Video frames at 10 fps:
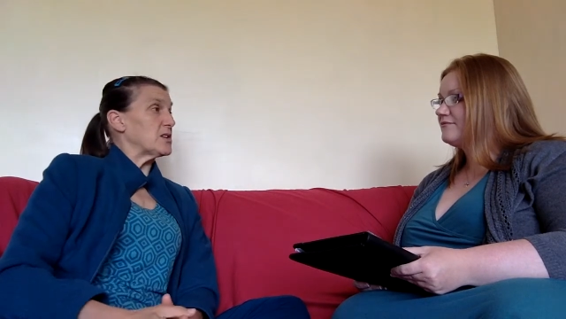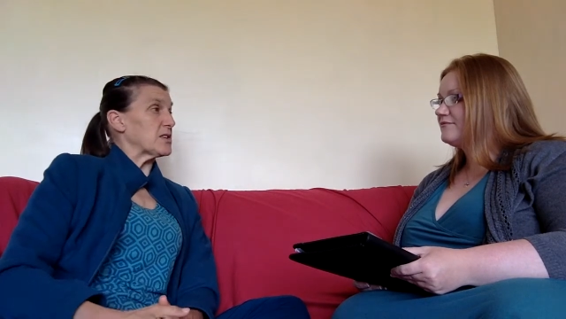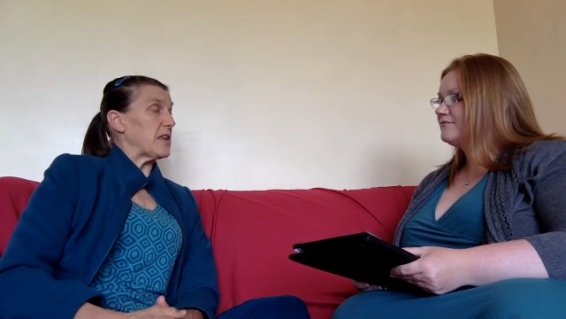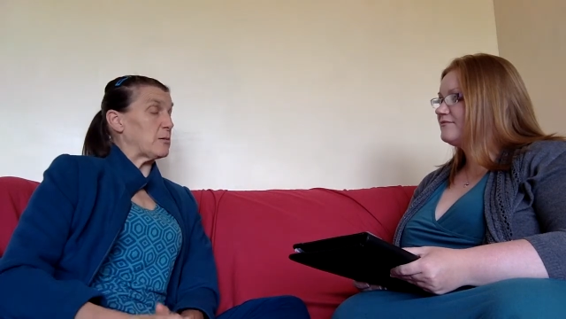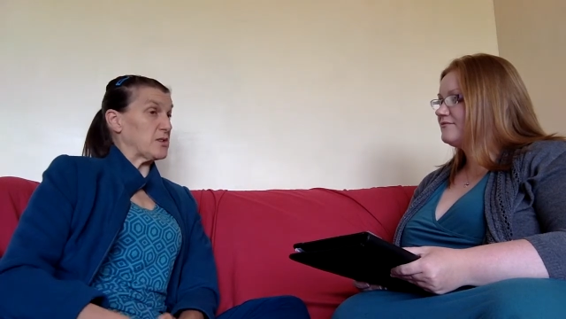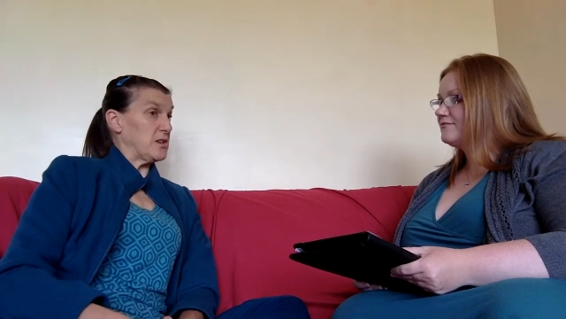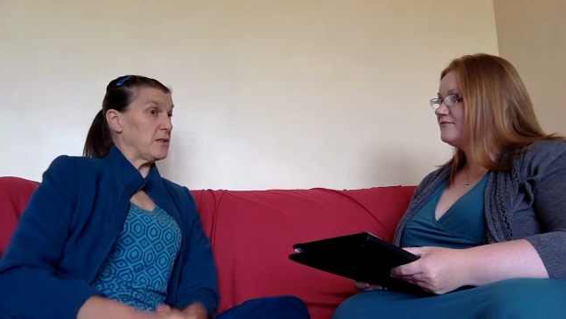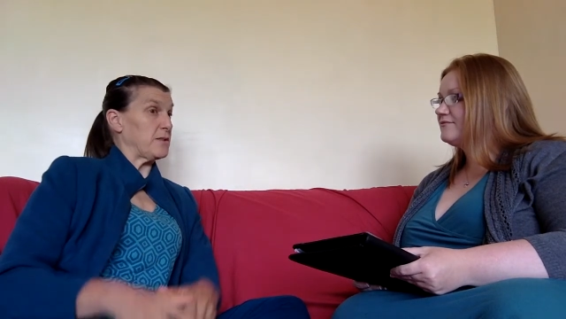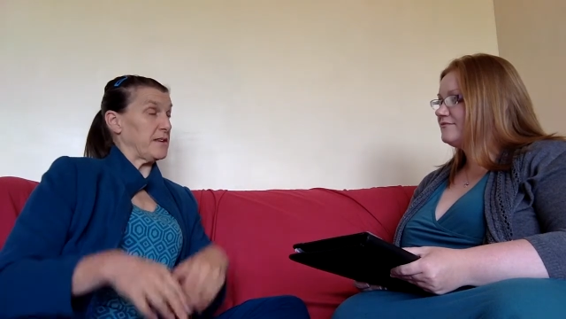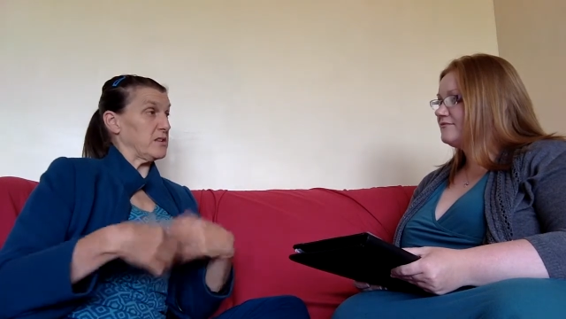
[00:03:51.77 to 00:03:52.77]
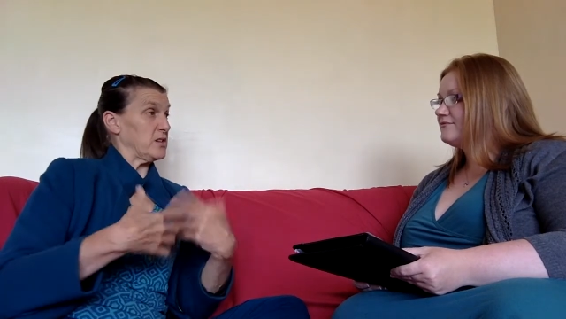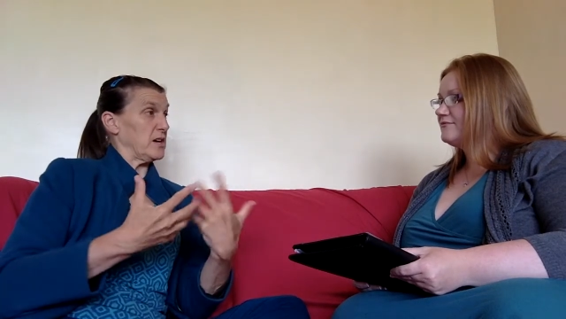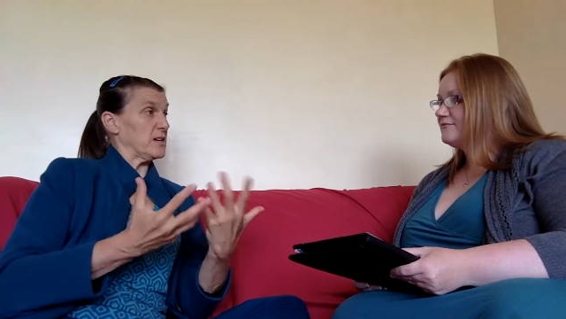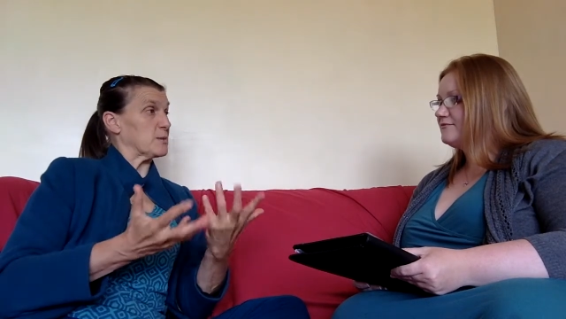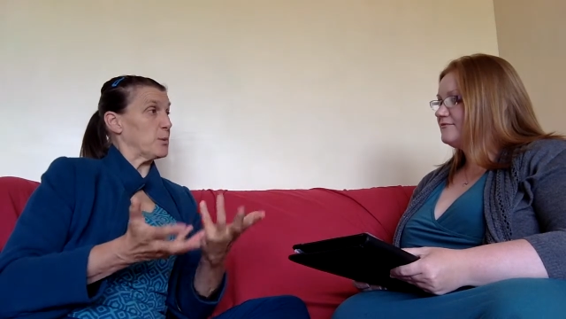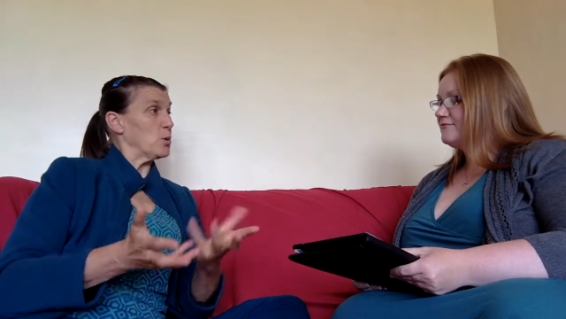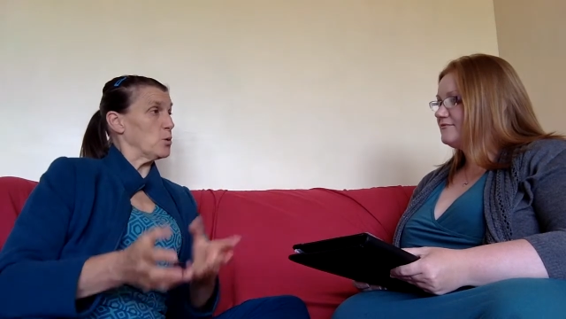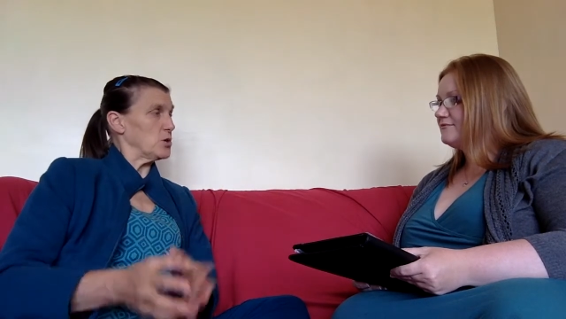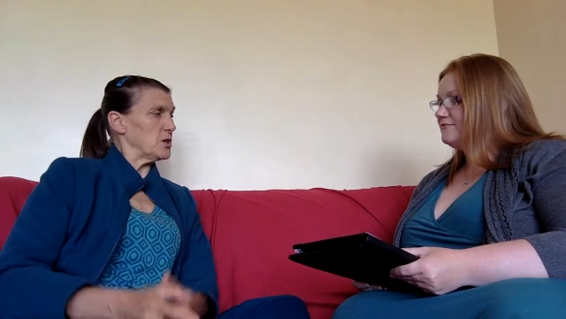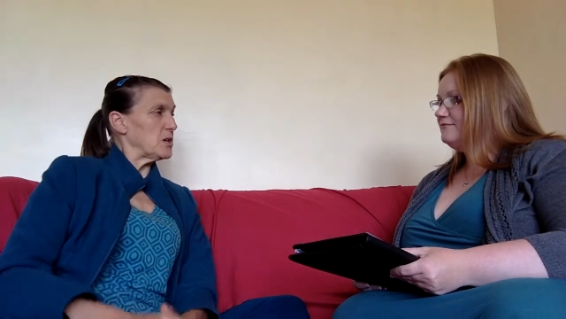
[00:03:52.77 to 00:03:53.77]
Speaker 1: So that was another thing that I
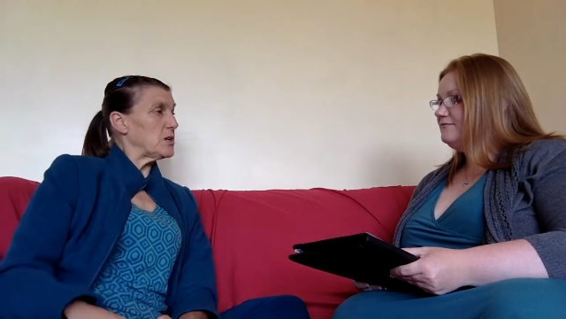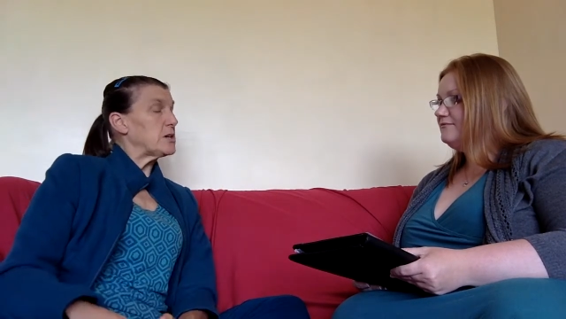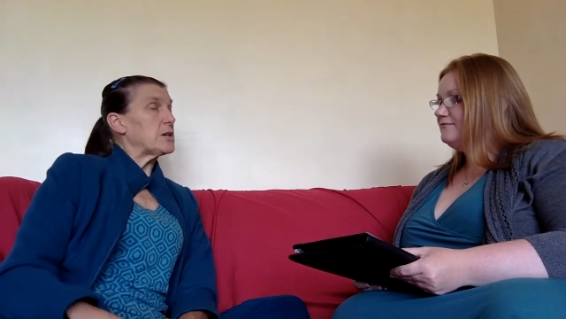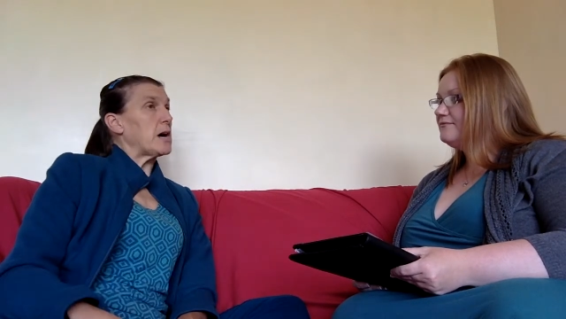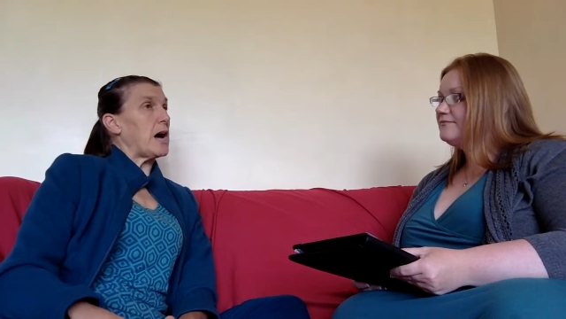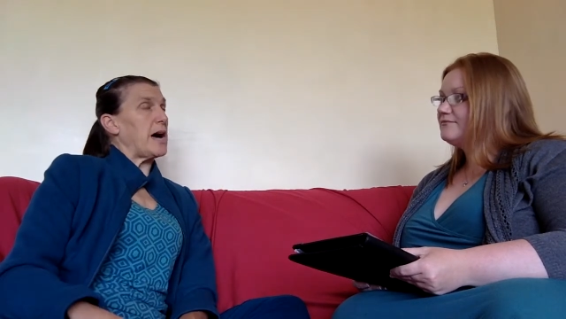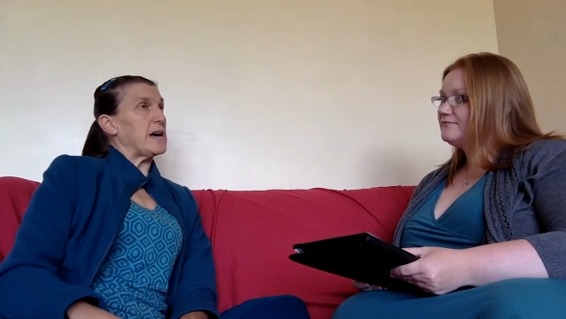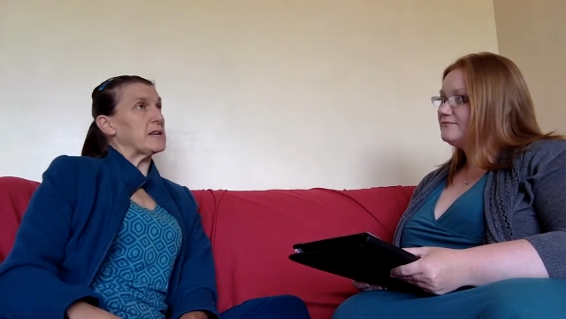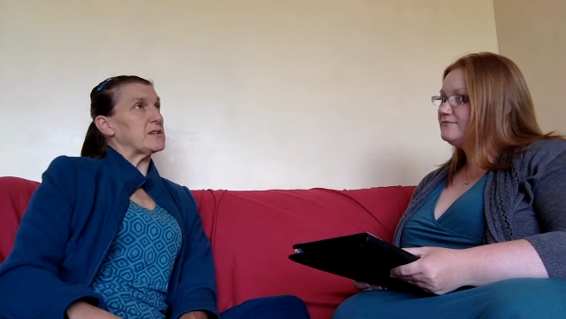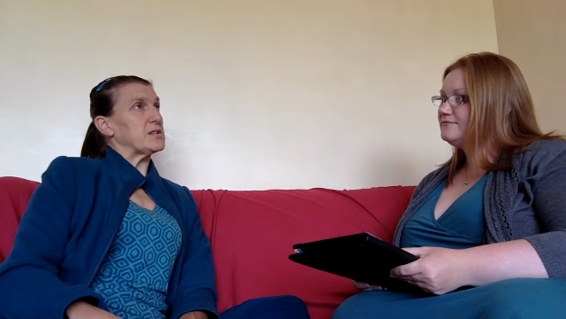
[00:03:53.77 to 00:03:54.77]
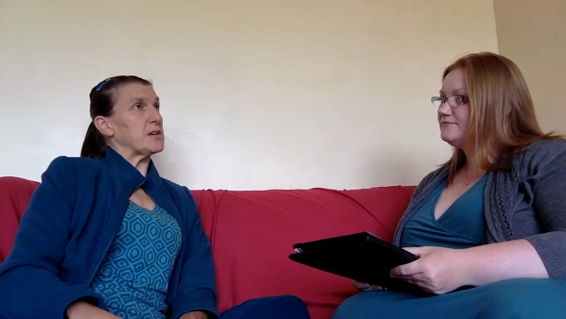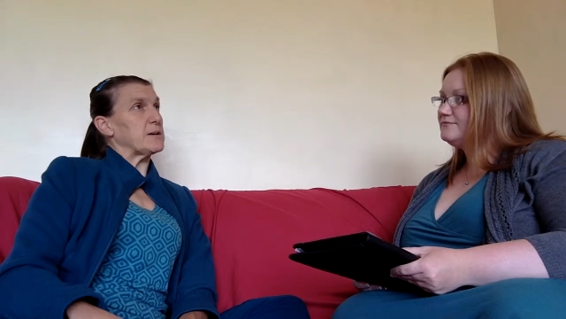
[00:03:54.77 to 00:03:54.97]
explored. And